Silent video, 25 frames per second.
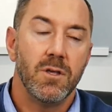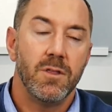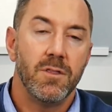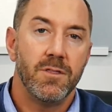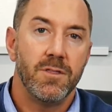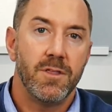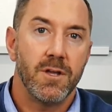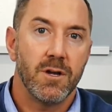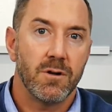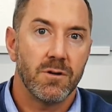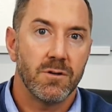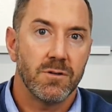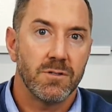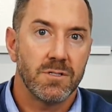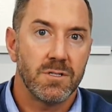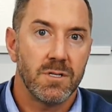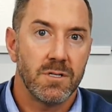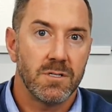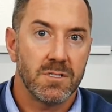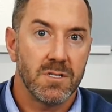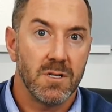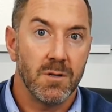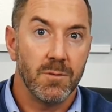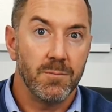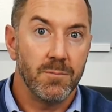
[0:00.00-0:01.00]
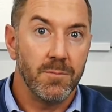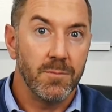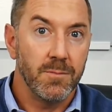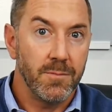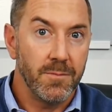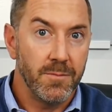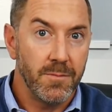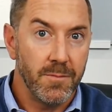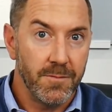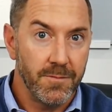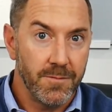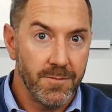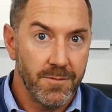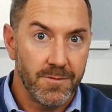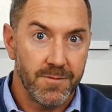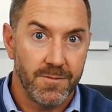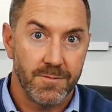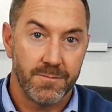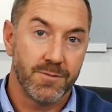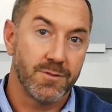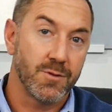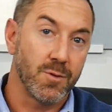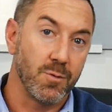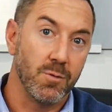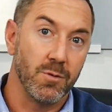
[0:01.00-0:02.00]
there's some
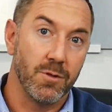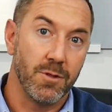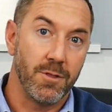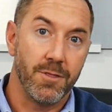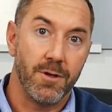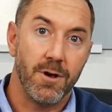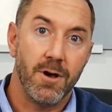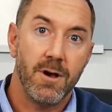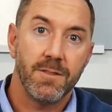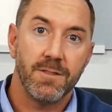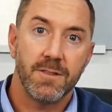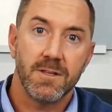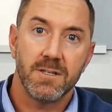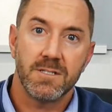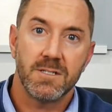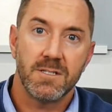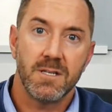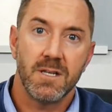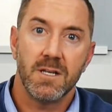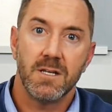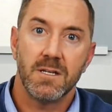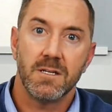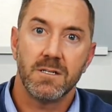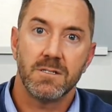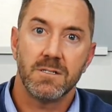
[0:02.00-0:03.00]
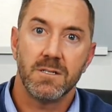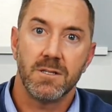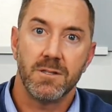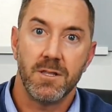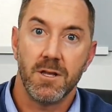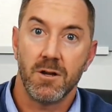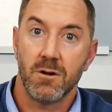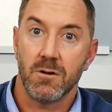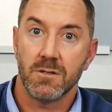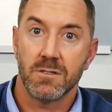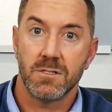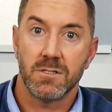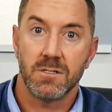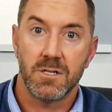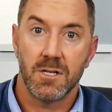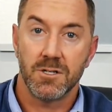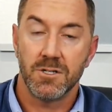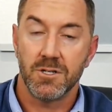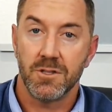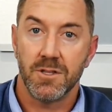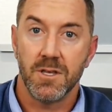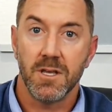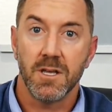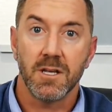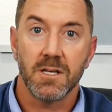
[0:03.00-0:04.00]
school of thought that says there's such
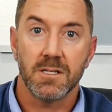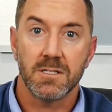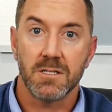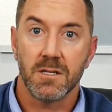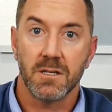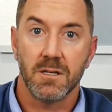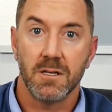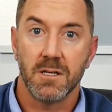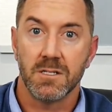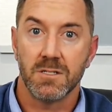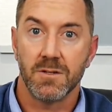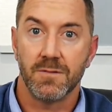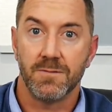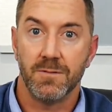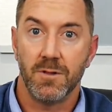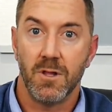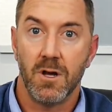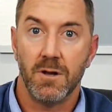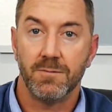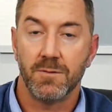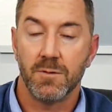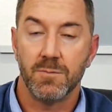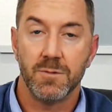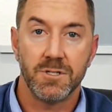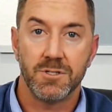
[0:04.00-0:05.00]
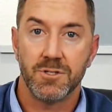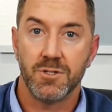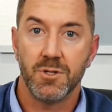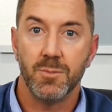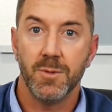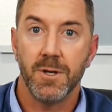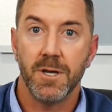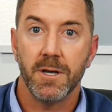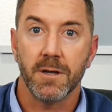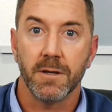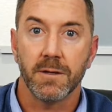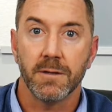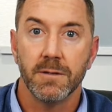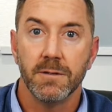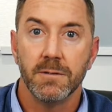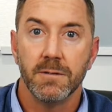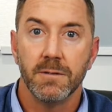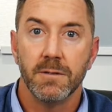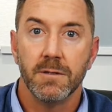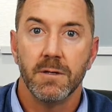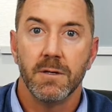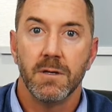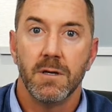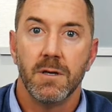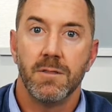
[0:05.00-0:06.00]
a thing as a law firm that's too big.
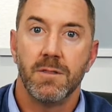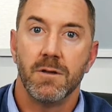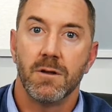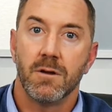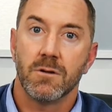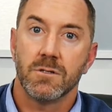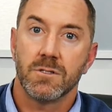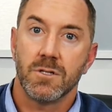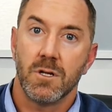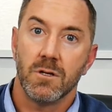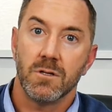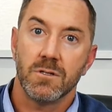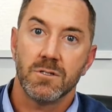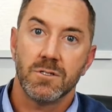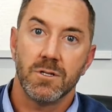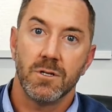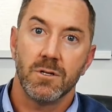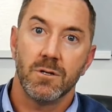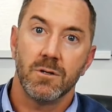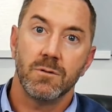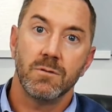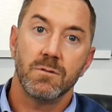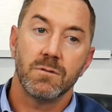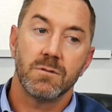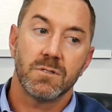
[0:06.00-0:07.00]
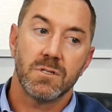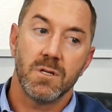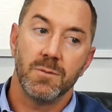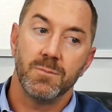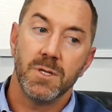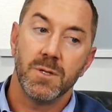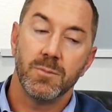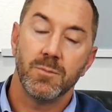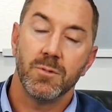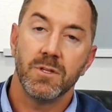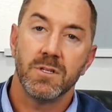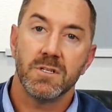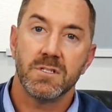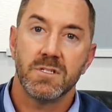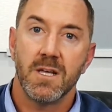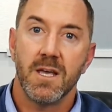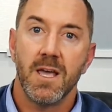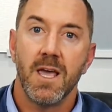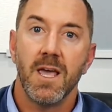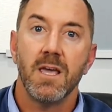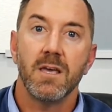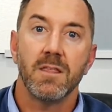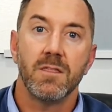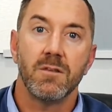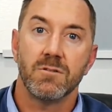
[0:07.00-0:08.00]
There's also some people that say,
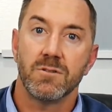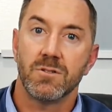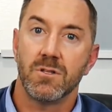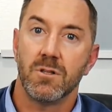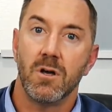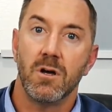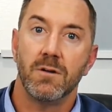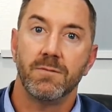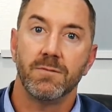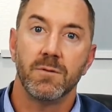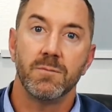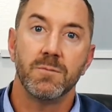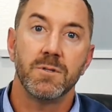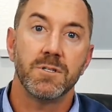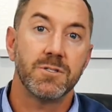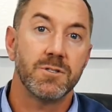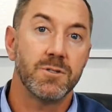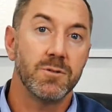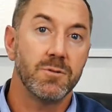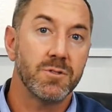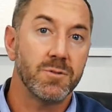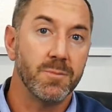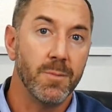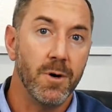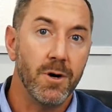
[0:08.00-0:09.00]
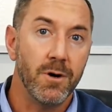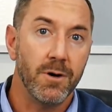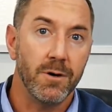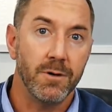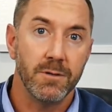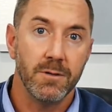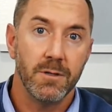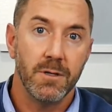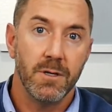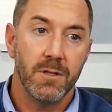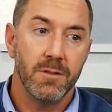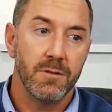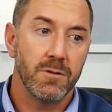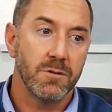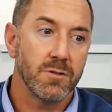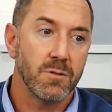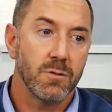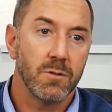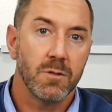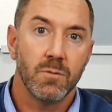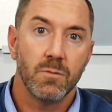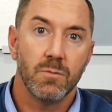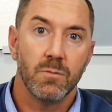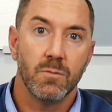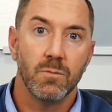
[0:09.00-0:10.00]
hey, there's a law firm that's too small. There's
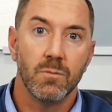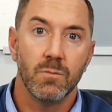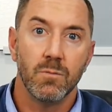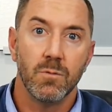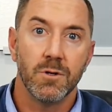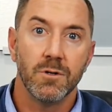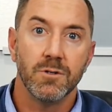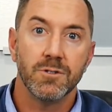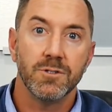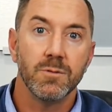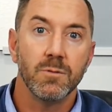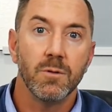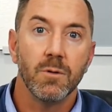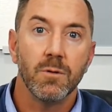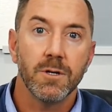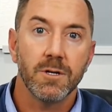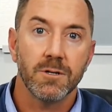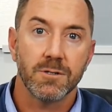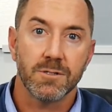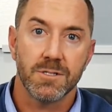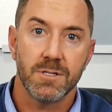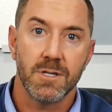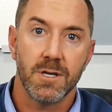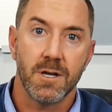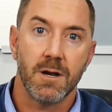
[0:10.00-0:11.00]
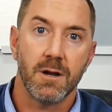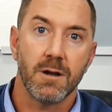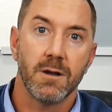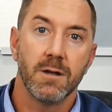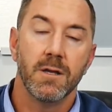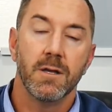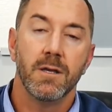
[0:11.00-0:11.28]
only one or two lawyers there.